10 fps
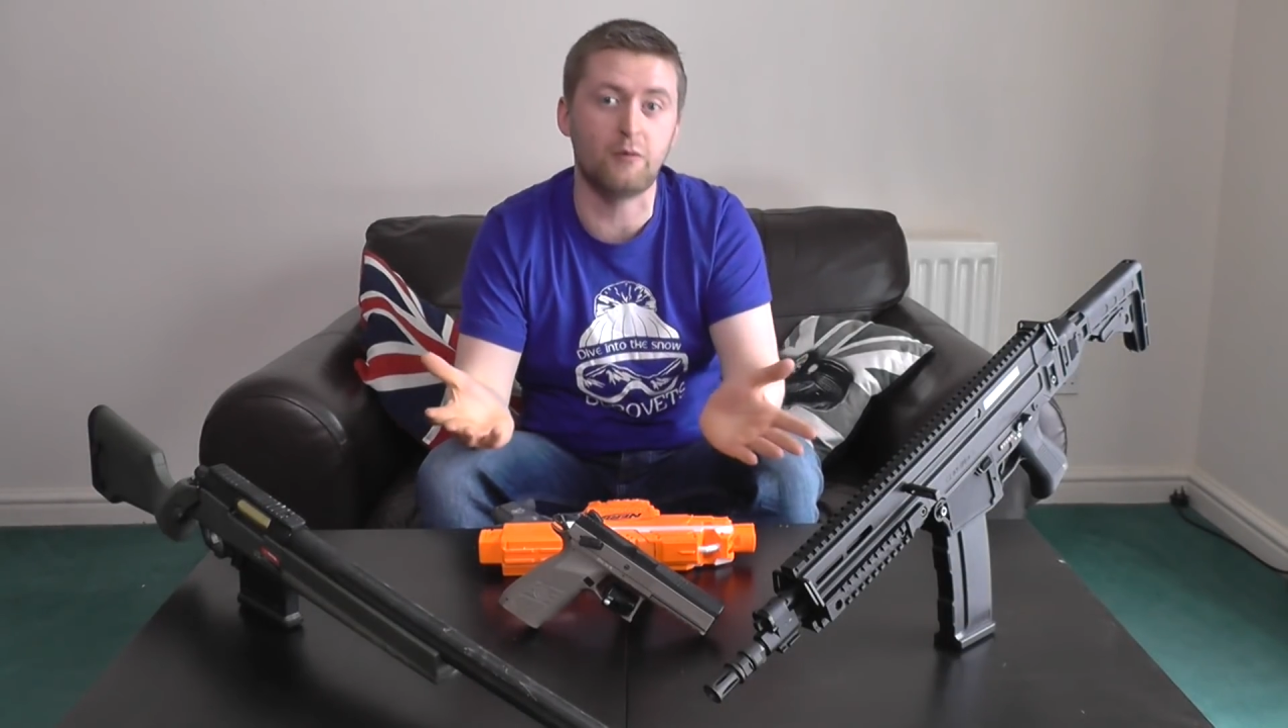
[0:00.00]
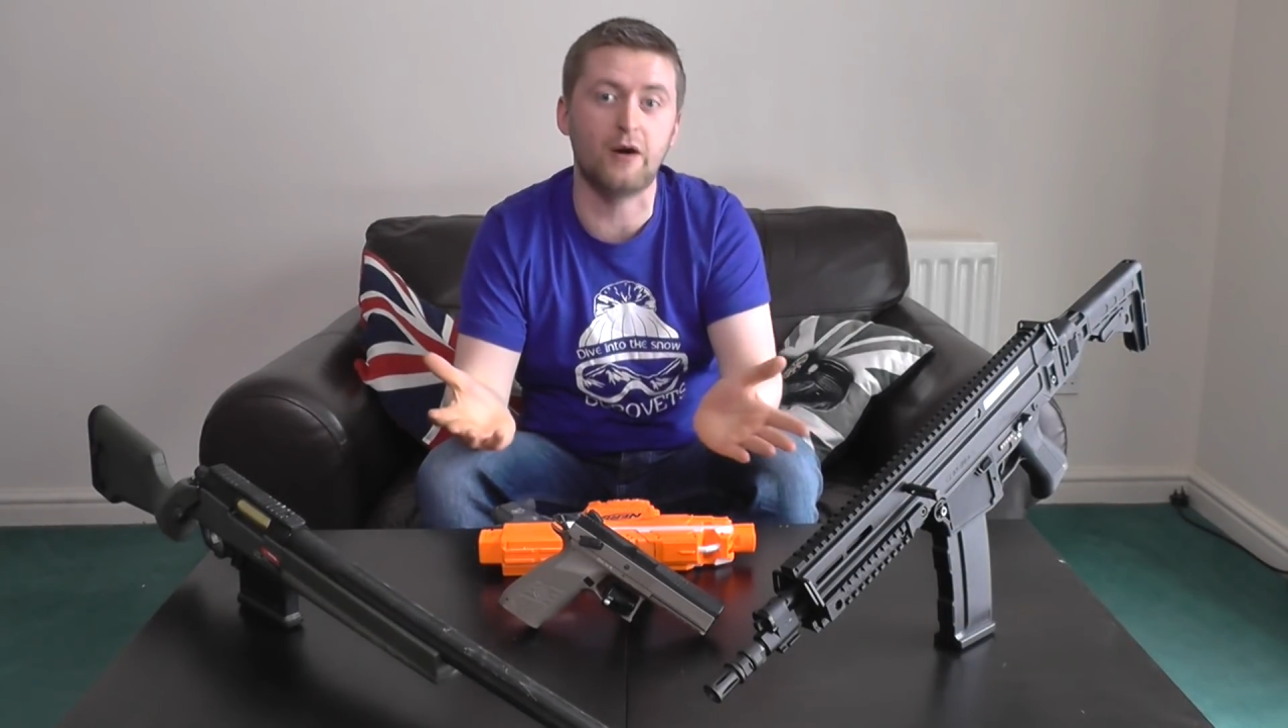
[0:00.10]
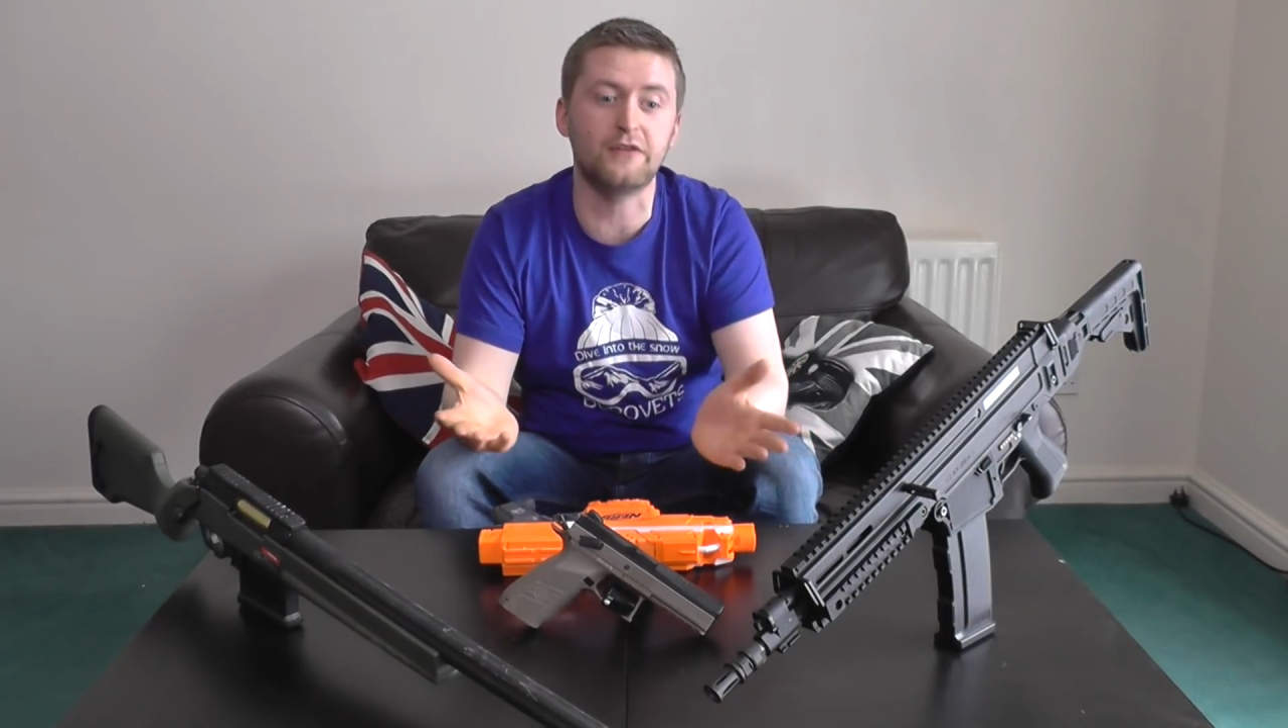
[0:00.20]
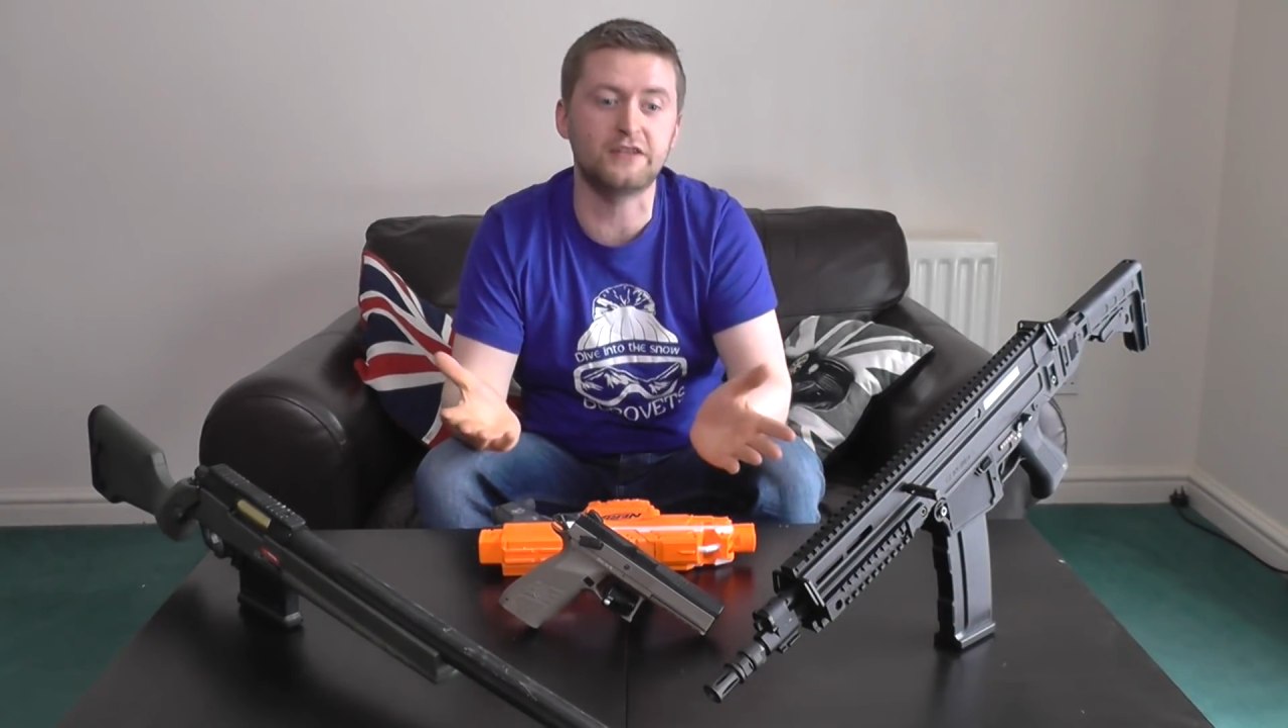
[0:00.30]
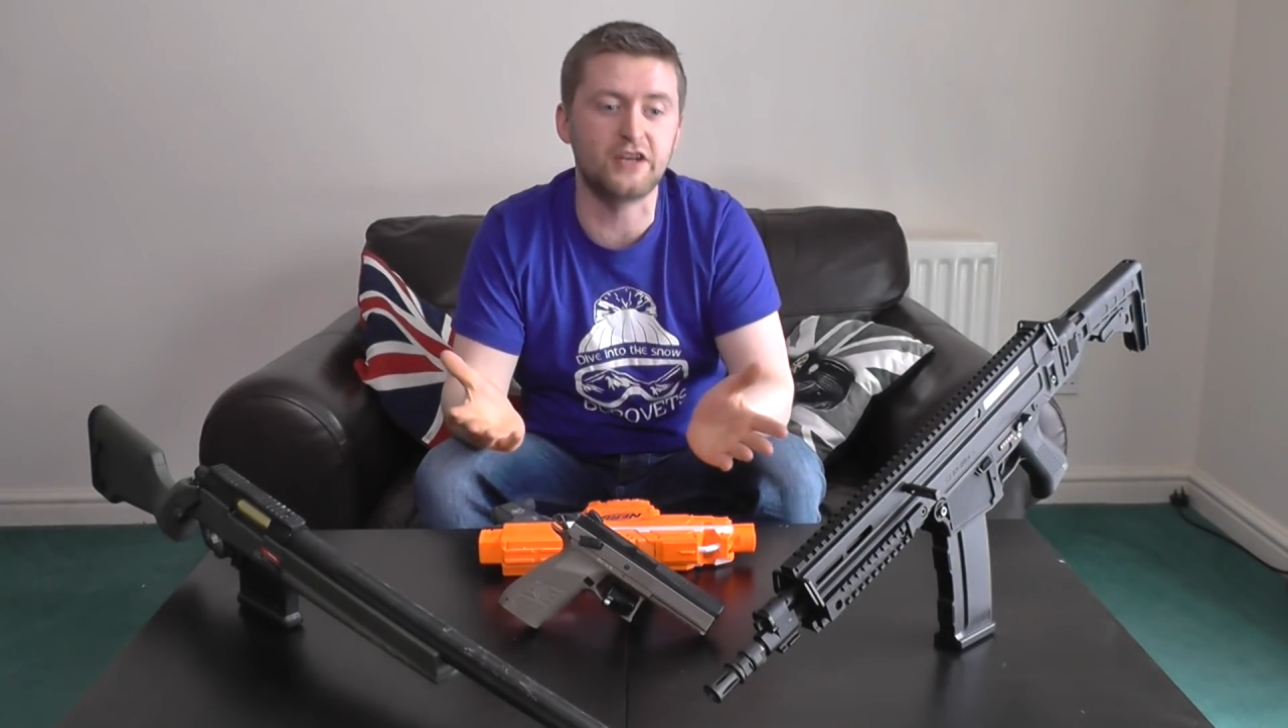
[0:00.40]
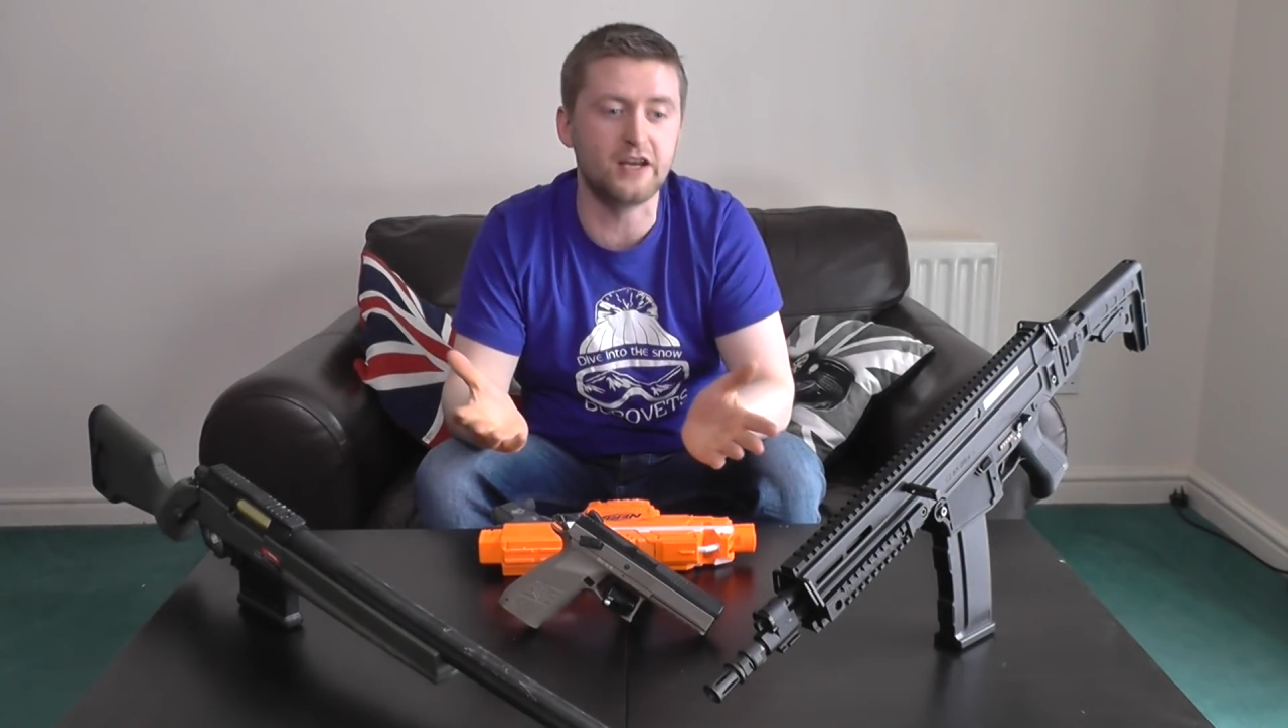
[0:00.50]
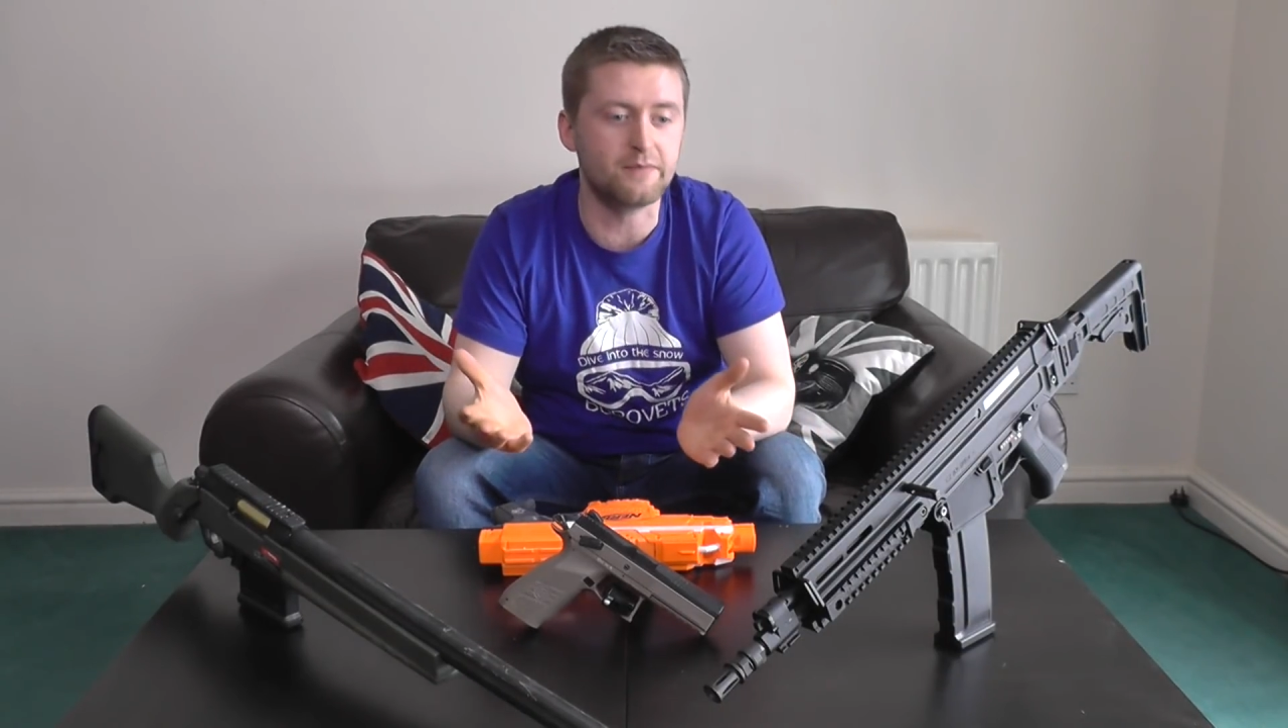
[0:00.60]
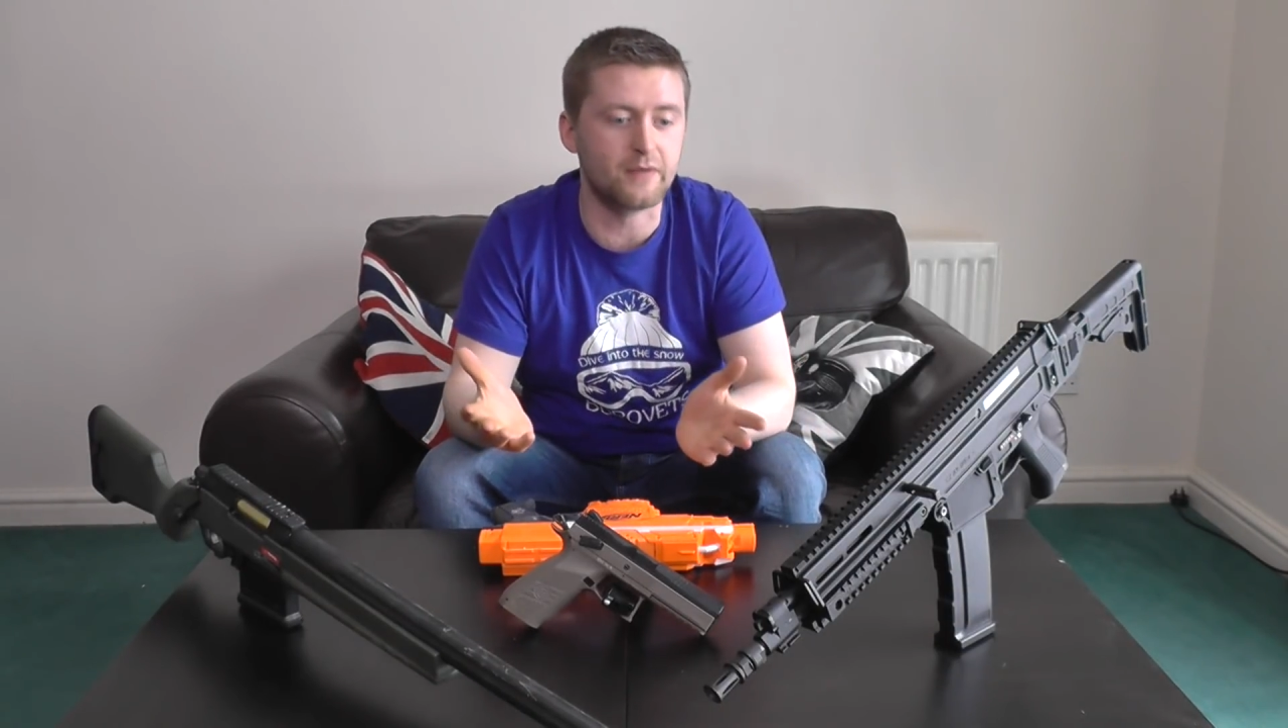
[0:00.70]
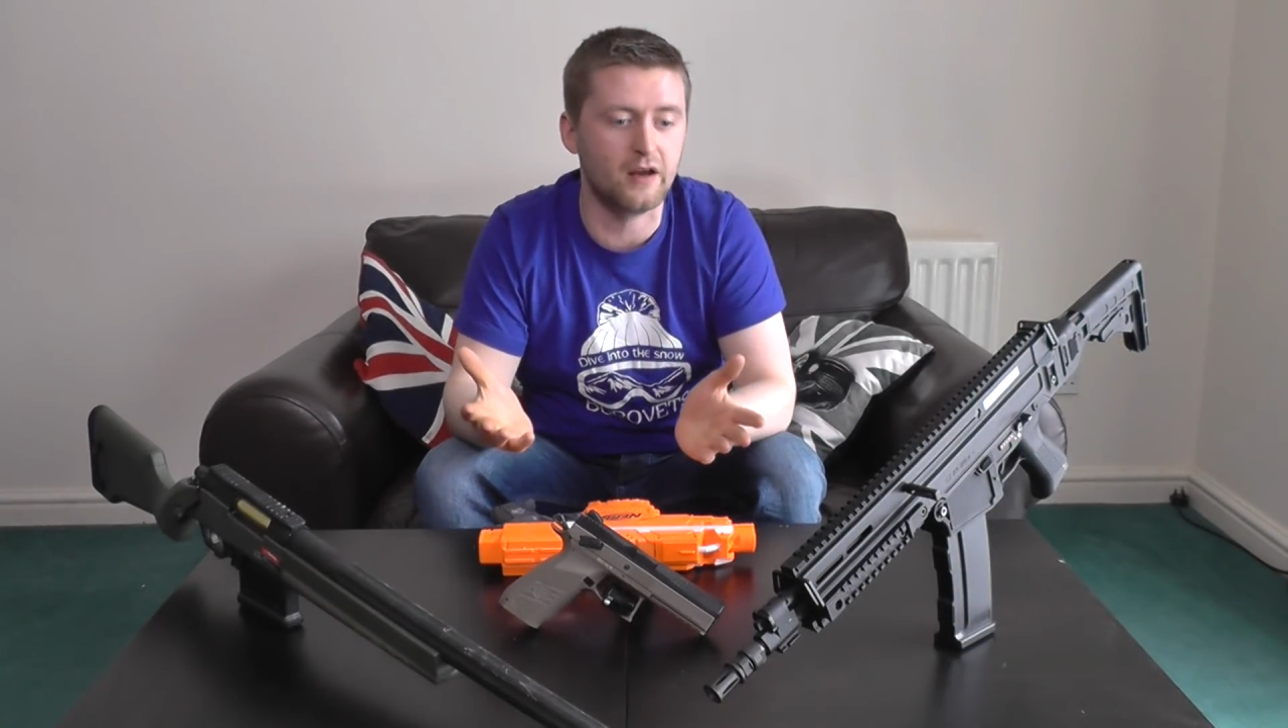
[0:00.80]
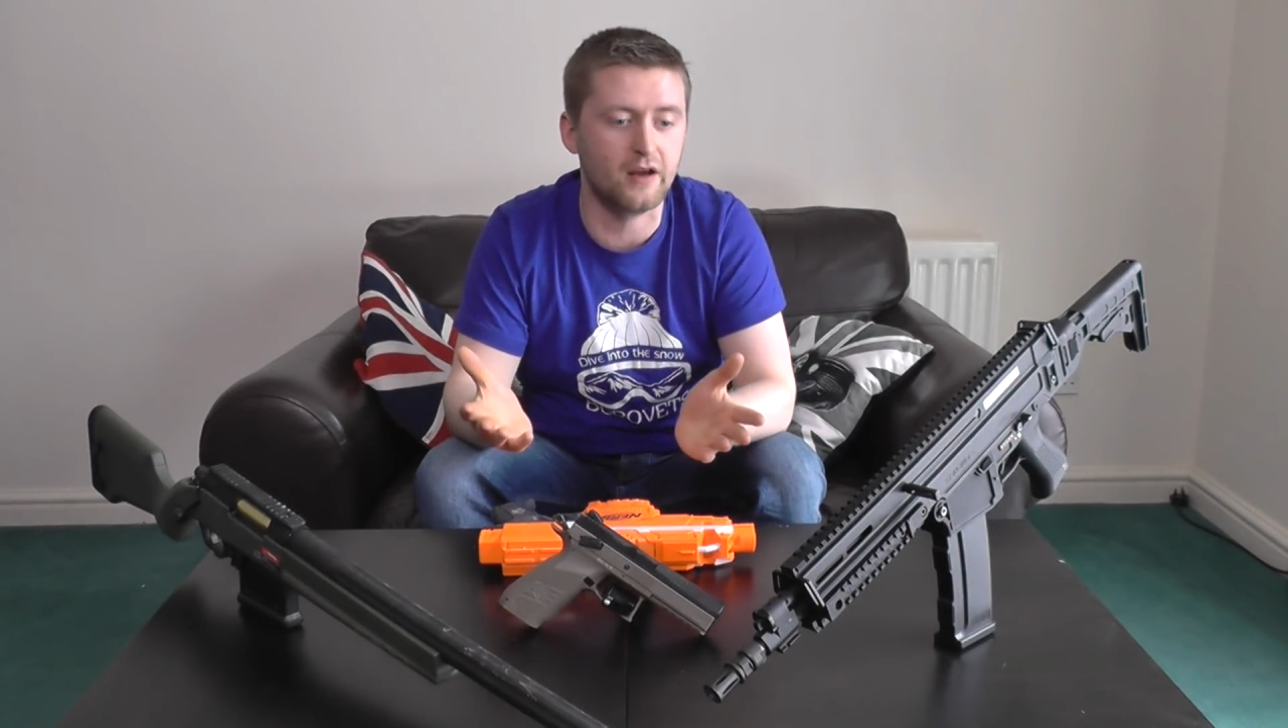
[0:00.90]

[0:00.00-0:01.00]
well this year.